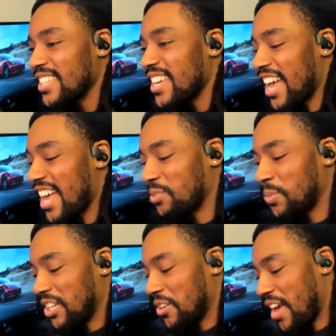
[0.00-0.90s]
And
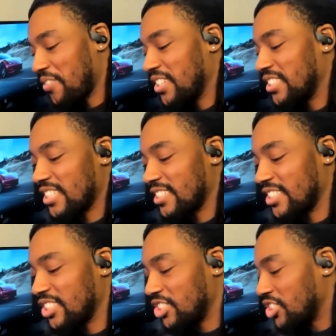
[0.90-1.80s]
speaking of having a Tesla,
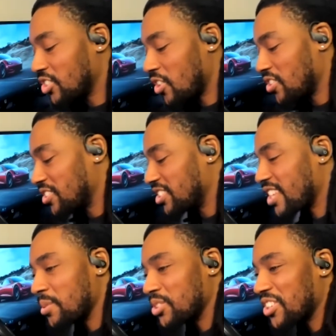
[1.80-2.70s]
didn't you just order the
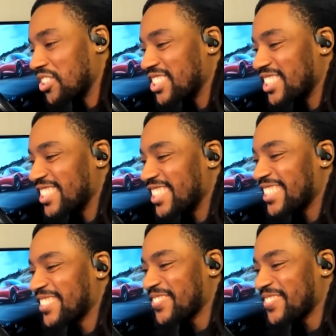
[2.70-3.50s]
Cybertruck recently?